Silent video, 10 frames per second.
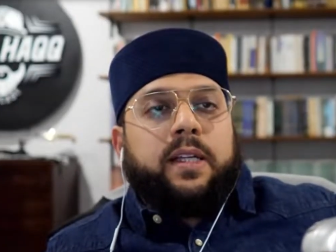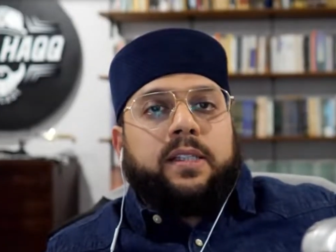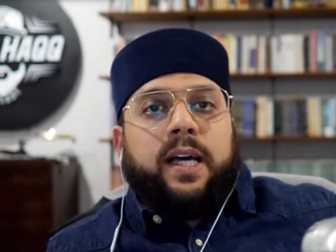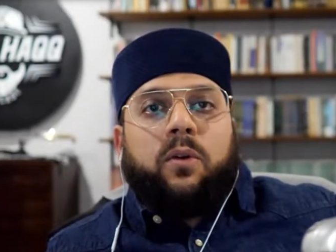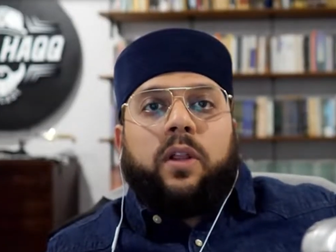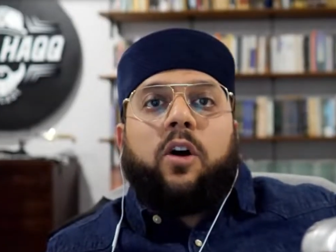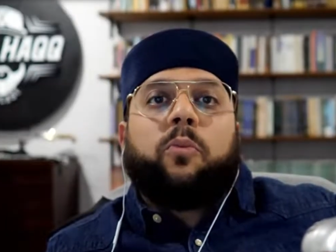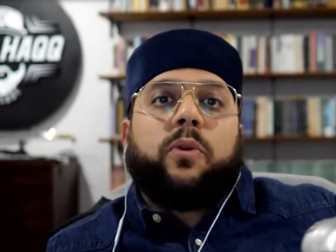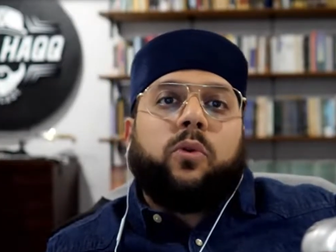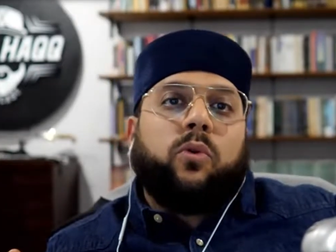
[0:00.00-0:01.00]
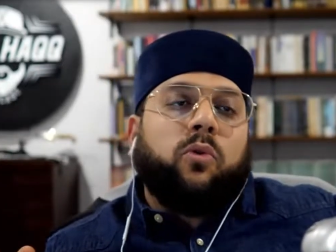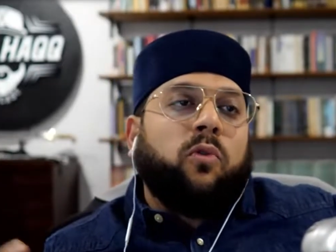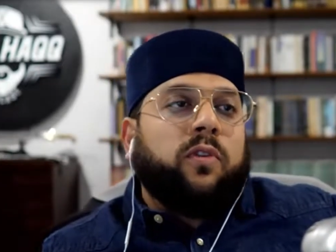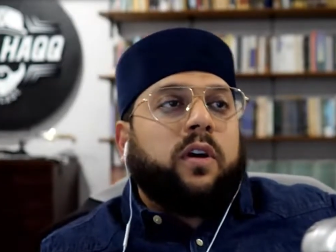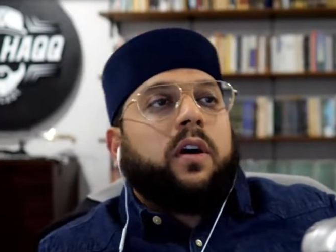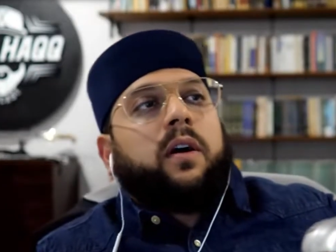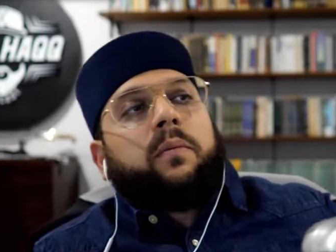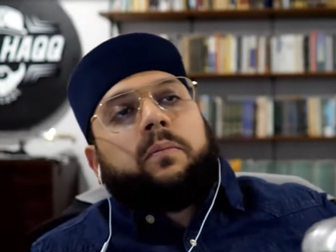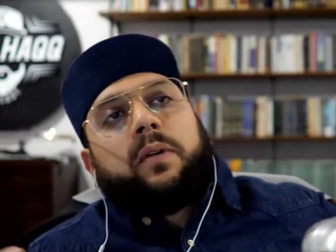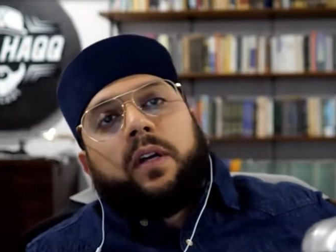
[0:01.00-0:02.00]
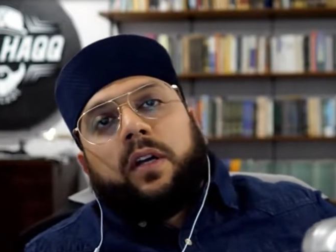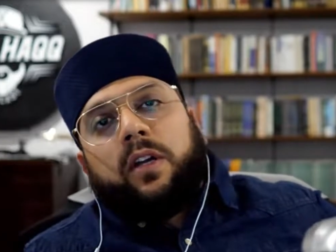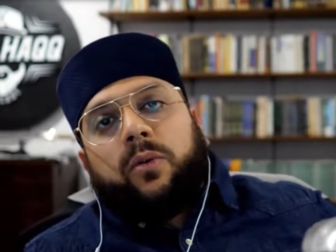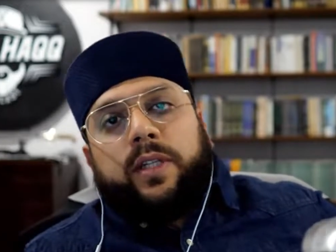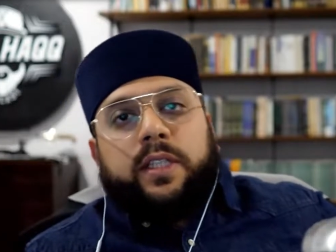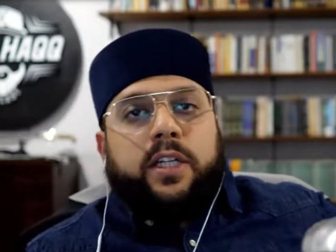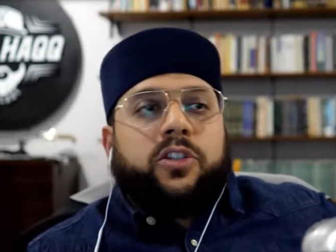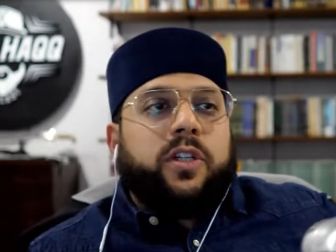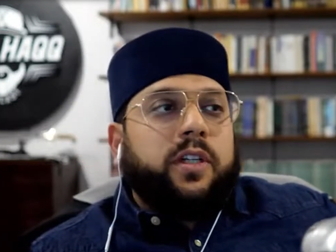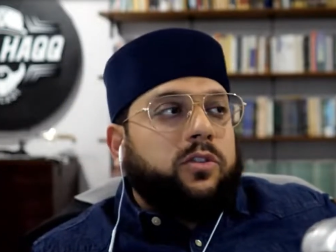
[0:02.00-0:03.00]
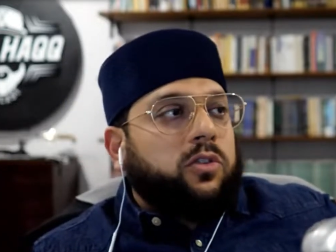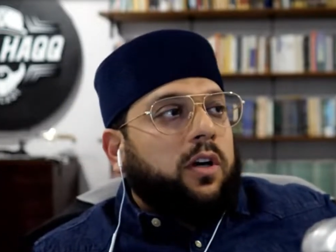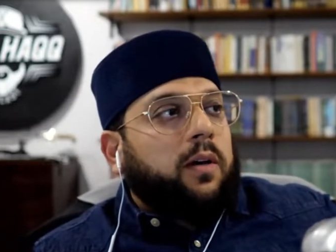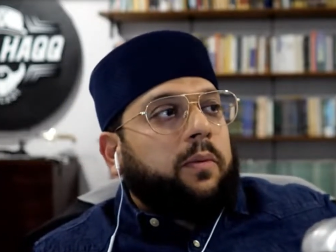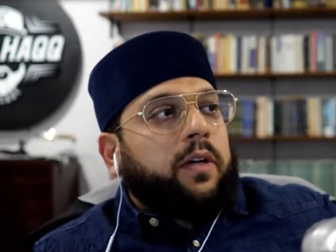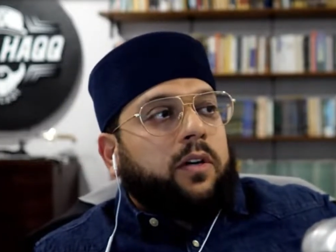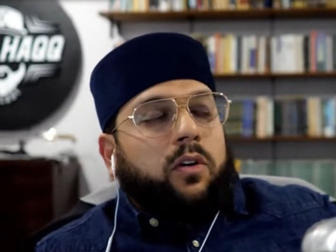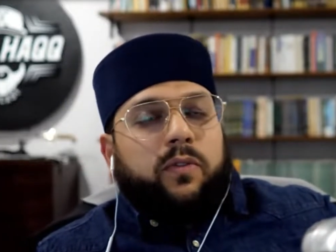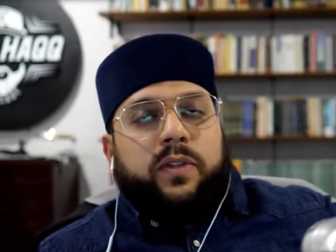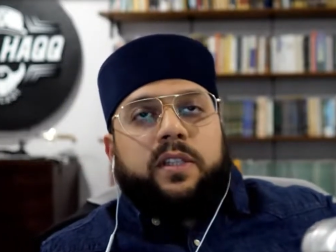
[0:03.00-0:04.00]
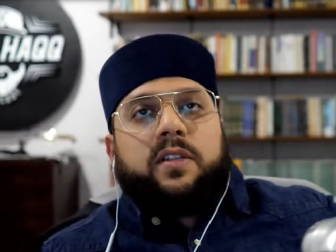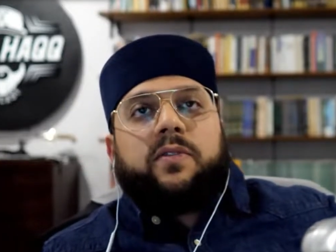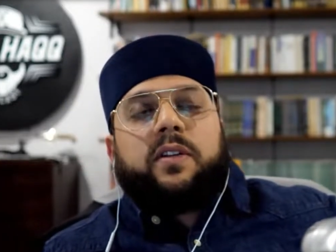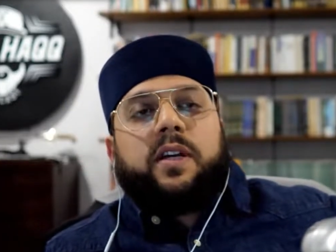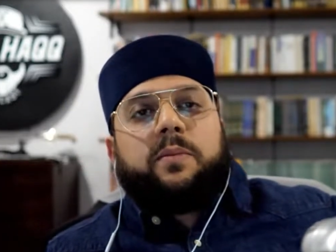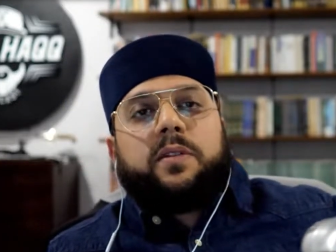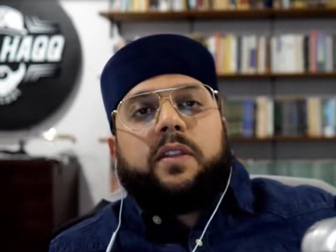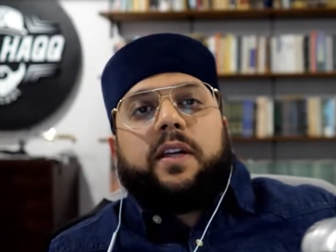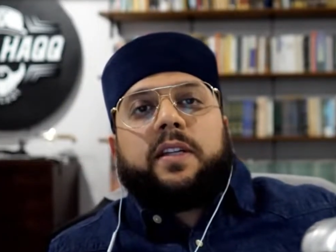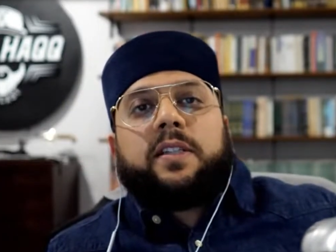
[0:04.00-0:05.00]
that will help you overcome you know addiction and trauma and all of these different types of things